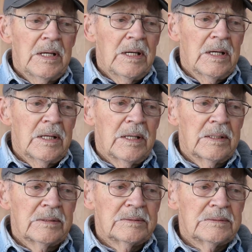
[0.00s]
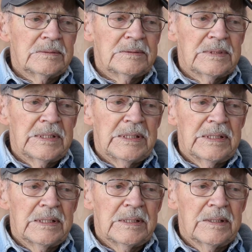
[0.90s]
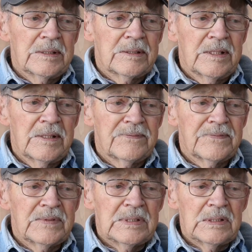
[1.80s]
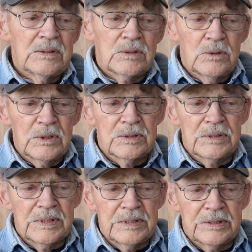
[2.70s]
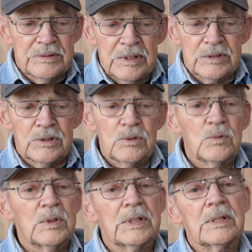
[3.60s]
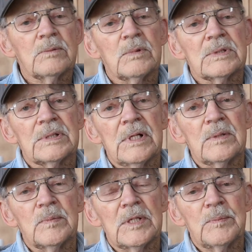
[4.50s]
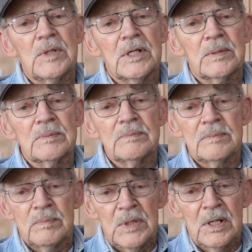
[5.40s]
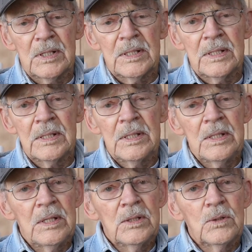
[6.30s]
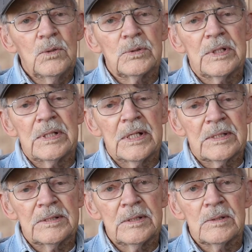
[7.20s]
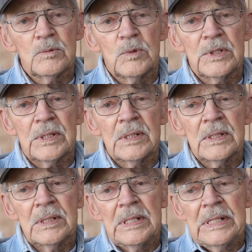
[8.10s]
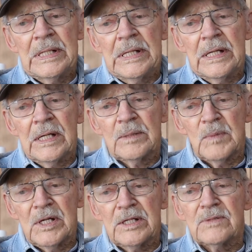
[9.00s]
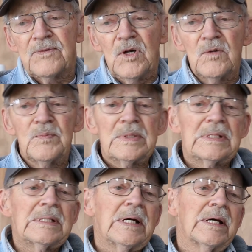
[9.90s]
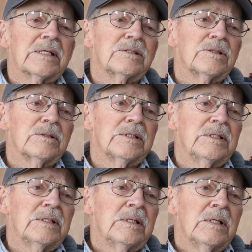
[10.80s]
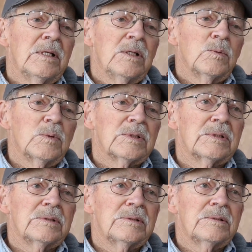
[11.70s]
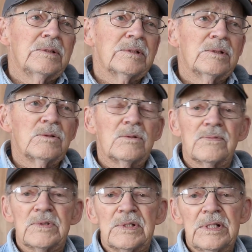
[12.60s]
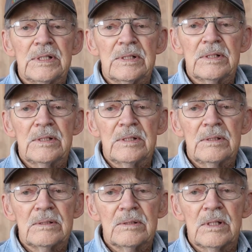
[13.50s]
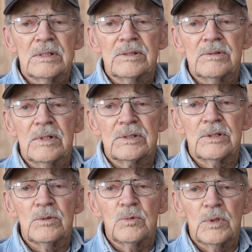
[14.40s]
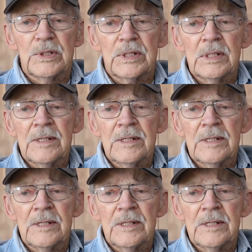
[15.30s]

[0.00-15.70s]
The aircraft, of course, the structural work was done by Mark Bach, who did excellent work, and my involvement actually was just overseeing the non-structural work.